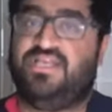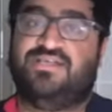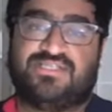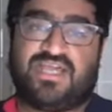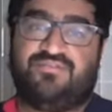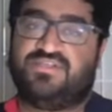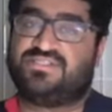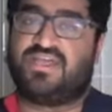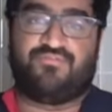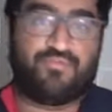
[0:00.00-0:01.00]
is kind of a
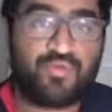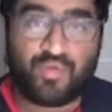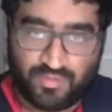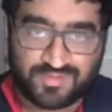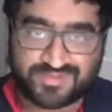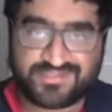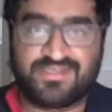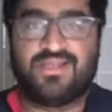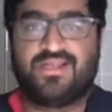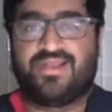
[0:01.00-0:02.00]
set of rules
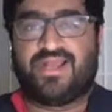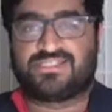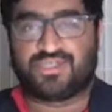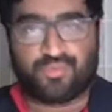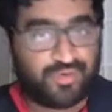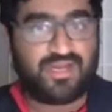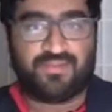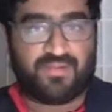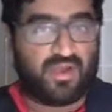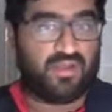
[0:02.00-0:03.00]
that's agreed
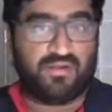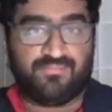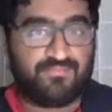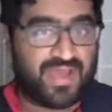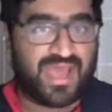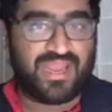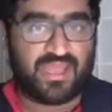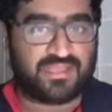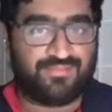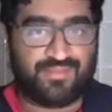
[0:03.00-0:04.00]
upon by a
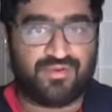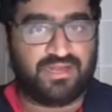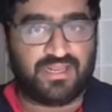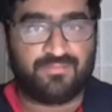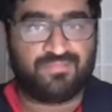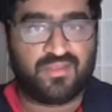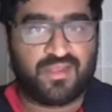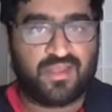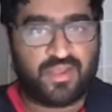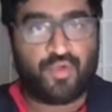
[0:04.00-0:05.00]
community.
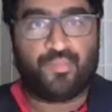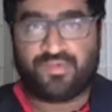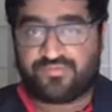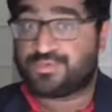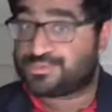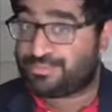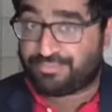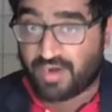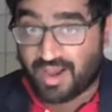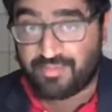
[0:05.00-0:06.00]
Well, of course, the
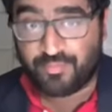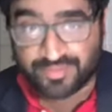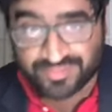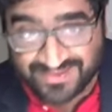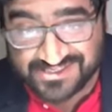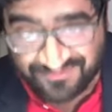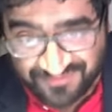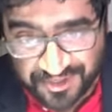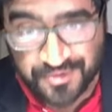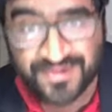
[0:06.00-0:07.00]
problem with this
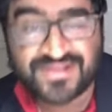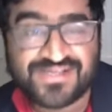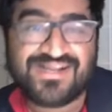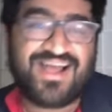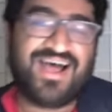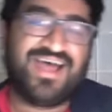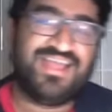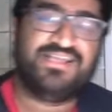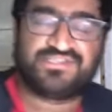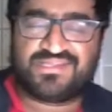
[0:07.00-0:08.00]
view uh,
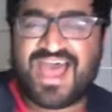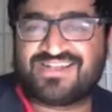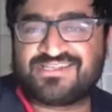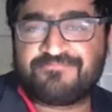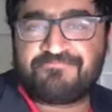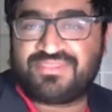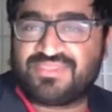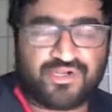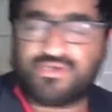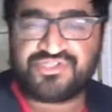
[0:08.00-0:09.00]
is that
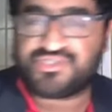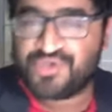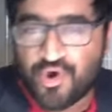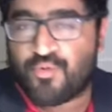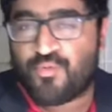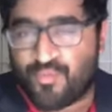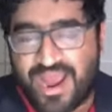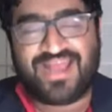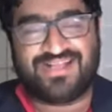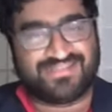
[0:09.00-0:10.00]
there is no
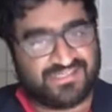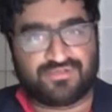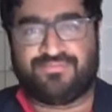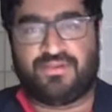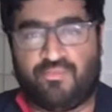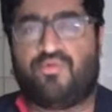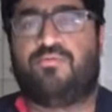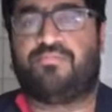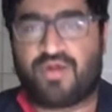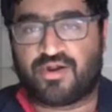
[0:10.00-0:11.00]
way to determine moral
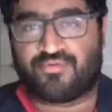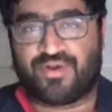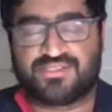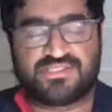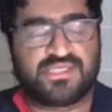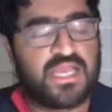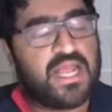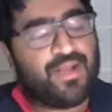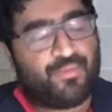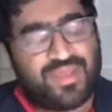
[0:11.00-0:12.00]
progress.
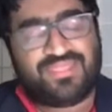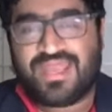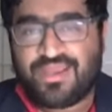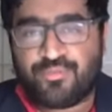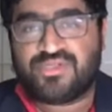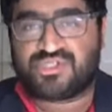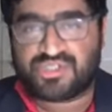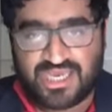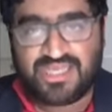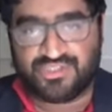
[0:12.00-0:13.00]
When language
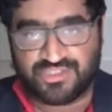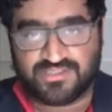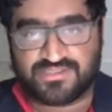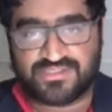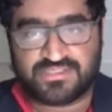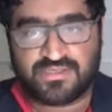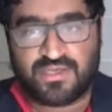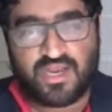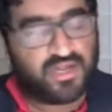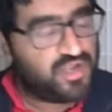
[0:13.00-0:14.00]
changes,
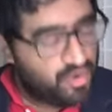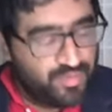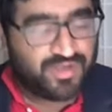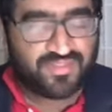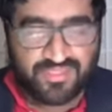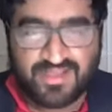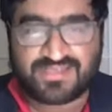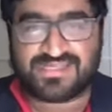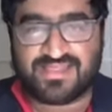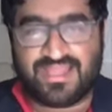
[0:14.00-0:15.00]
no one thinks
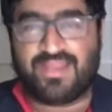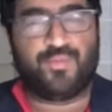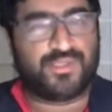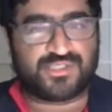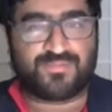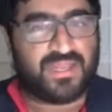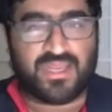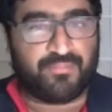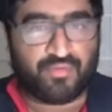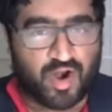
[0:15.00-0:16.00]
that language is making
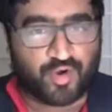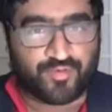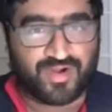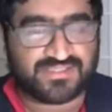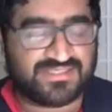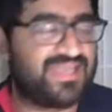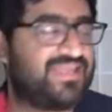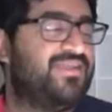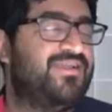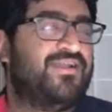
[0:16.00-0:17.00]
progress. Like,
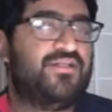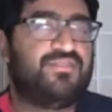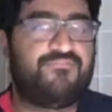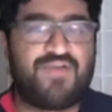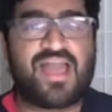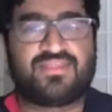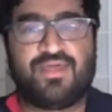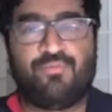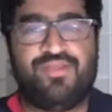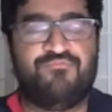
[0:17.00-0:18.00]
the fact that
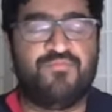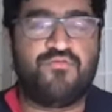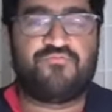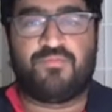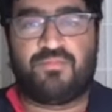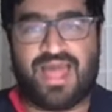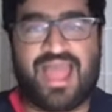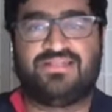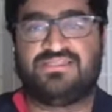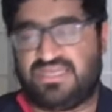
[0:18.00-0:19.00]
we've moved from
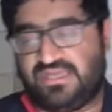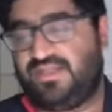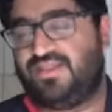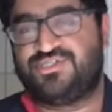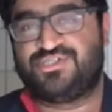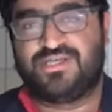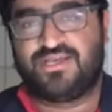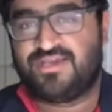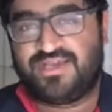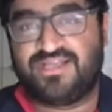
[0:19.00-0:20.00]
Latin to English
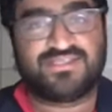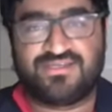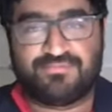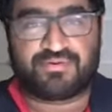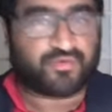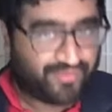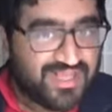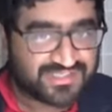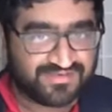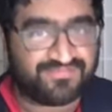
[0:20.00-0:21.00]
isn't
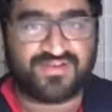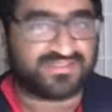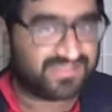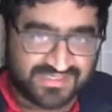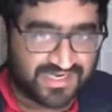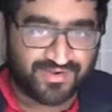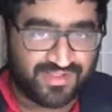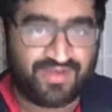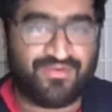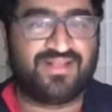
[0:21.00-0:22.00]
progressive
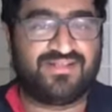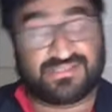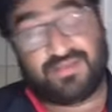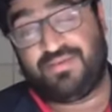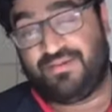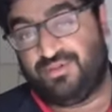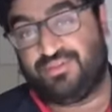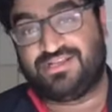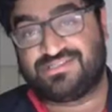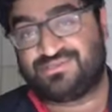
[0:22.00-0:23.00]
necessarily, right? Some people
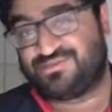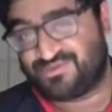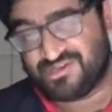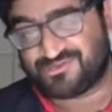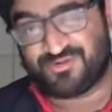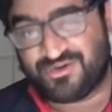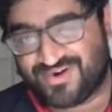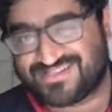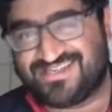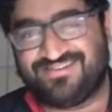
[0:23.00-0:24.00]
think it's, it's
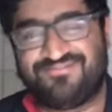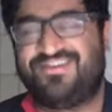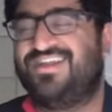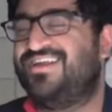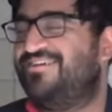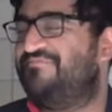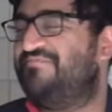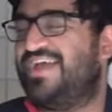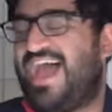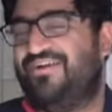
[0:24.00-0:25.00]
regressive,
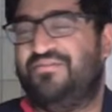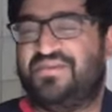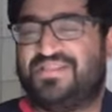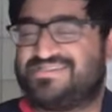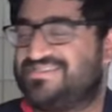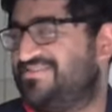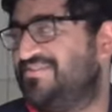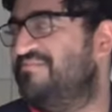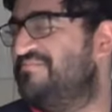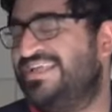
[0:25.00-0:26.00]
but I don't think that's
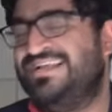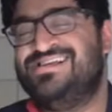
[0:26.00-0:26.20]
true. But